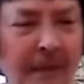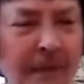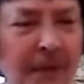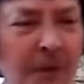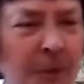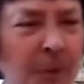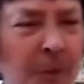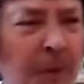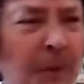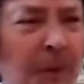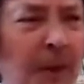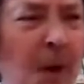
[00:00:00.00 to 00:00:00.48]

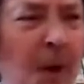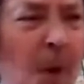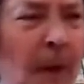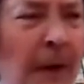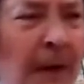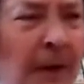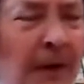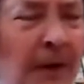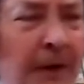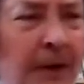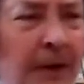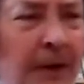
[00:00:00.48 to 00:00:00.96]
which would go
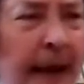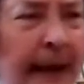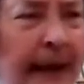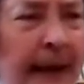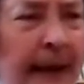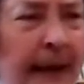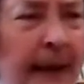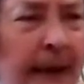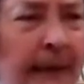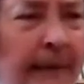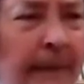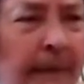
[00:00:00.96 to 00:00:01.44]
under the
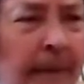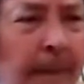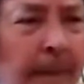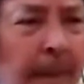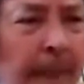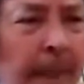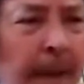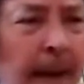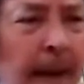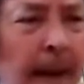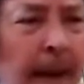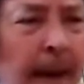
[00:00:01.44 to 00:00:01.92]
title of
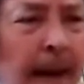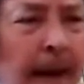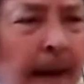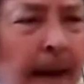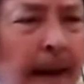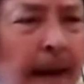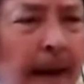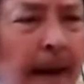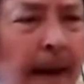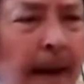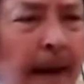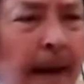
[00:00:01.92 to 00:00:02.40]

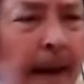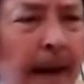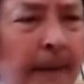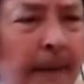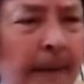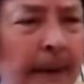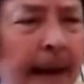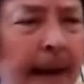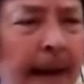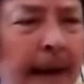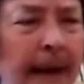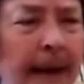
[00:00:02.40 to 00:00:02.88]

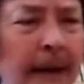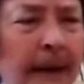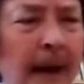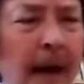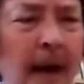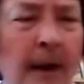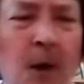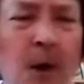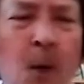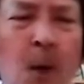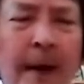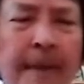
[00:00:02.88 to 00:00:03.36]
getting
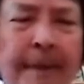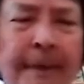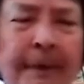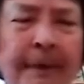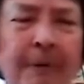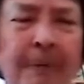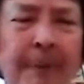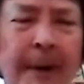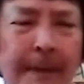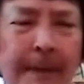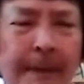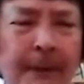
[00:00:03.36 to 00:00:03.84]

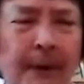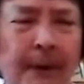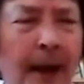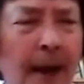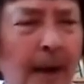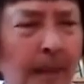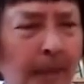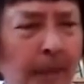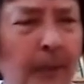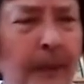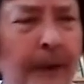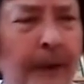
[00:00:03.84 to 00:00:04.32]
uncooperative people to
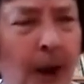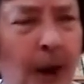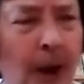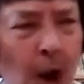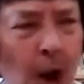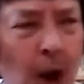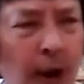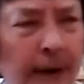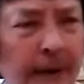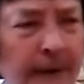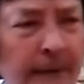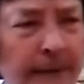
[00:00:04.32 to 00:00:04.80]
help you in the
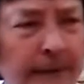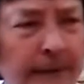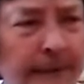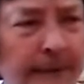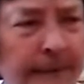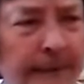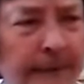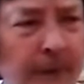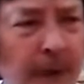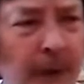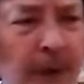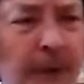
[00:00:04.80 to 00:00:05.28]
garden,
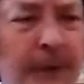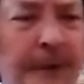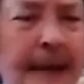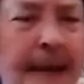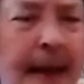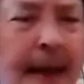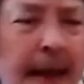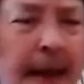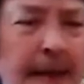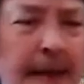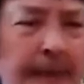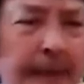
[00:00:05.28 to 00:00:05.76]
whether it's
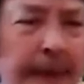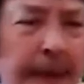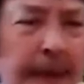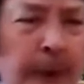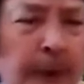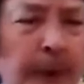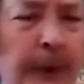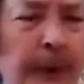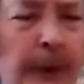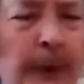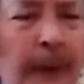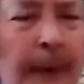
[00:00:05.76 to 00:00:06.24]
a husband
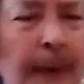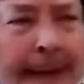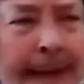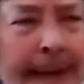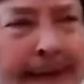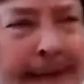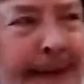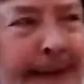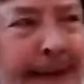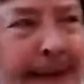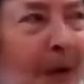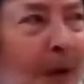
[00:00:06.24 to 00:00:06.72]
or a
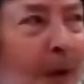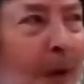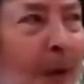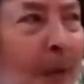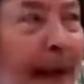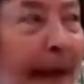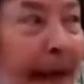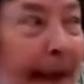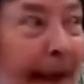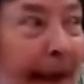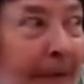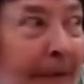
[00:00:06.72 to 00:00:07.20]
grandson or
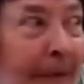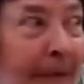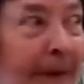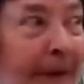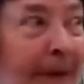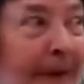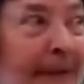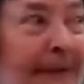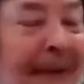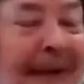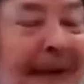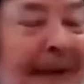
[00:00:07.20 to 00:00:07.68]

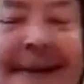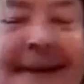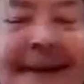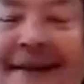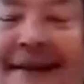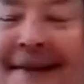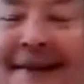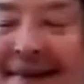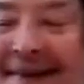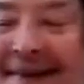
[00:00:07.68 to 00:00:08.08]
whatever, right?